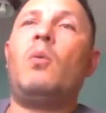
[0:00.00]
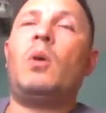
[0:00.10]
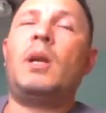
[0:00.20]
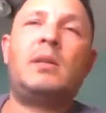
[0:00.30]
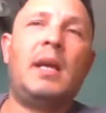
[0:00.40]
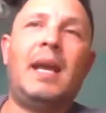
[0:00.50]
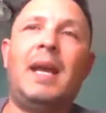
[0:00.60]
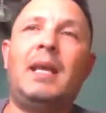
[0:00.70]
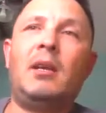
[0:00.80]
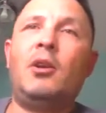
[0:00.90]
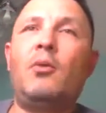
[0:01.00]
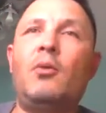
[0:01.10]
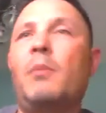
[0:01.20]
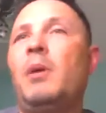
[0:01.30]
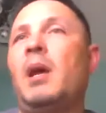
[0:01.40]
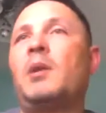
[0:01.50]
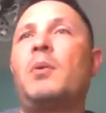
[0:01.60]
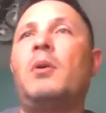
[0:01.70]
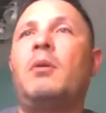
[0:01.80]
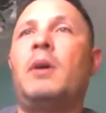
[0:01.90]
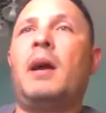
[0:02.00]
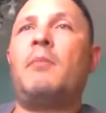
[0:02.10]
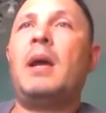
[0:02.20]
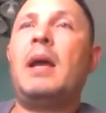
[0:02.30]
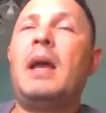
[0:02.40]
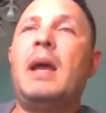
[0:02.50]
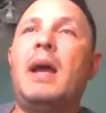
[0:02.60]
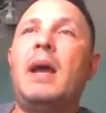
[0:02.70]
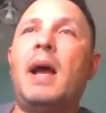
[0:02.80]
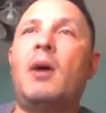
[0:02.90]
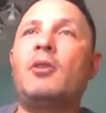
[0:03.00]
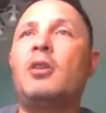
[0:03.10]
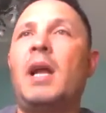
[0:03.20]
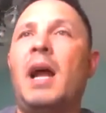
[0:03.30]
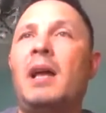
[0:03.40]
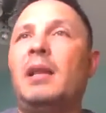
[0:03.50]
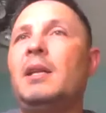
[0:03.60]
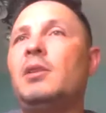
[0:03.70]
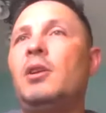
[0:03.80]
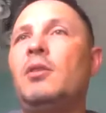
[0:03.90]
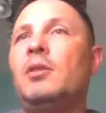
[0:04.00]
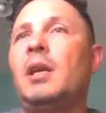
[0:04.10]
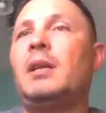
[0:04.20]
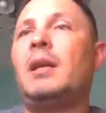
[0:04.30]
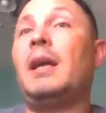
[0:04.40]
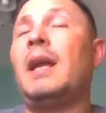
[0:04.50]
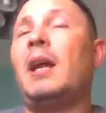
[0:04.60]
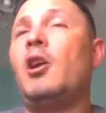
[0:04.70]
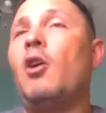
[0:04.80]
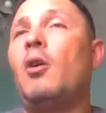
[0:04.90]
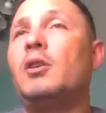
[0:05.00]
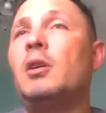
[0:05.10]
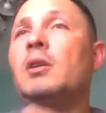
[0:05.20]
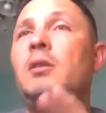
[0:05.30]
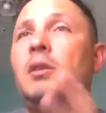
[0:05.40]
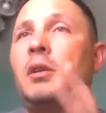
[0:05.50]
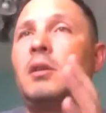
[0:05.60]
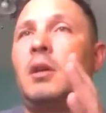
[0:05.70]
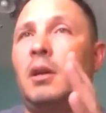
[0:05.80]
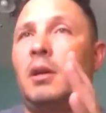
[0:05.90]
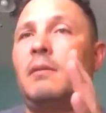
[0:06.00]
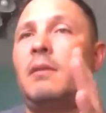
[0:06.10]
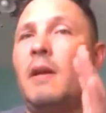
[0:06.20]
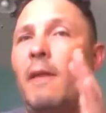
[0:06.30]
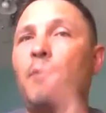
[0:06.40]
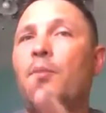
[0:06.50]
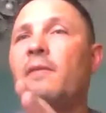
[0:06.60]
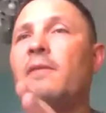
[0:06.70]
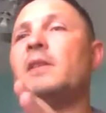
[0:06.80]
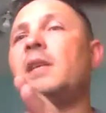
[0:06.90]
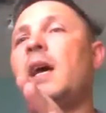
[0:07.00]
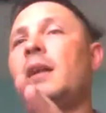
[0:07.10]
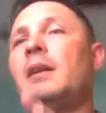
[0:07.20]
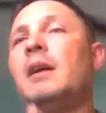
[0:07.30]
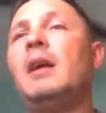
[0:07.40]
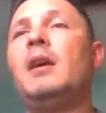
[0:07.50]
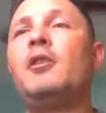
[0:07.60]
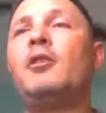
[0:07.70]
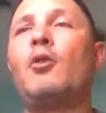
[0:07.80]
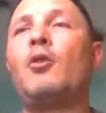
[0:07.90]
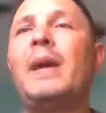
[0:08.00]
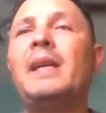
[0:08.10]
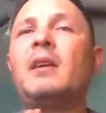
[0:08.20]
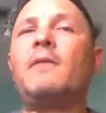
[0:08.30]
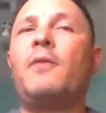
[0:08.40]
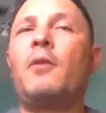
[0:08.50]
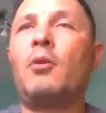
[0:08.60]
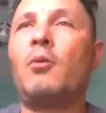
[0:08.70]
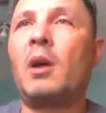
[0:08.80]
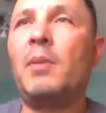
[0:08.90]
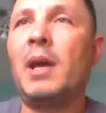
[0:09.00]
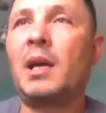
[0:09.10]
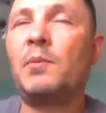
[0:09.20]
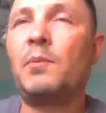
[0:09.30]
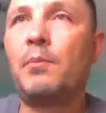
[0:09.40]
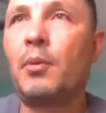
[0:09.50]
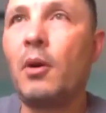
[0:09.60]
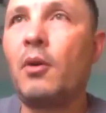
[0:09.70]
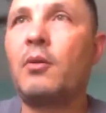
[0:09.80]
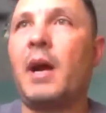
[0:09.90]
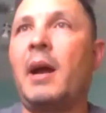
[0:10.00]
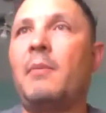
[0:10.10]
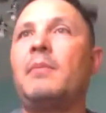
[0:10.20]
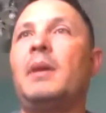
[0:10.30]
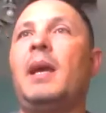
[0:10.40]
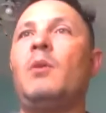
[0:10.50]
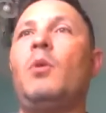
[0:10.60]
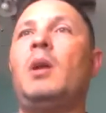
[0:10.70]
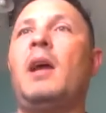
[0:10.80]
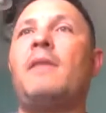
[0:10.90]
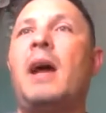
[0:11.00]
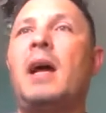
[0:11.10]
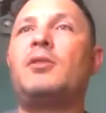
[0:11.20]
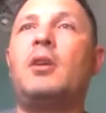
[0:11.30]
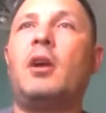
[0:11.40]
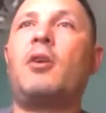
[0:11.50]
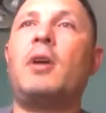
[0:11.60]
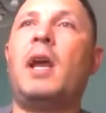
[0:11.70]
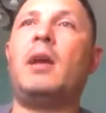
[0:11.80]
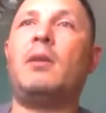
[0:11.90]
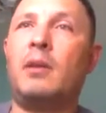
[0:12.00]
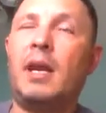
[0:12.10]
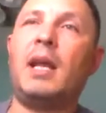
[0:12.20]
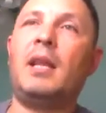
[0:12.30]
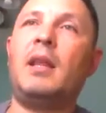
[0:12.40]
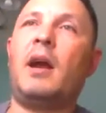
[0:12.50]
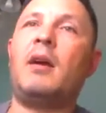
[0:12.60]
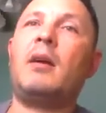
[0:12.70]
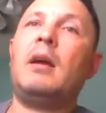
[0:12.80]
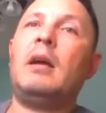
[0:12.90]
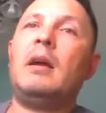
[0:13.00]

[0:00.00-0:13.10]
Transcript: What is in the new Rugby X program? How should athletes use it? And I know, just to preface that, the reason for the Rugby X program and what I've asked you to create in there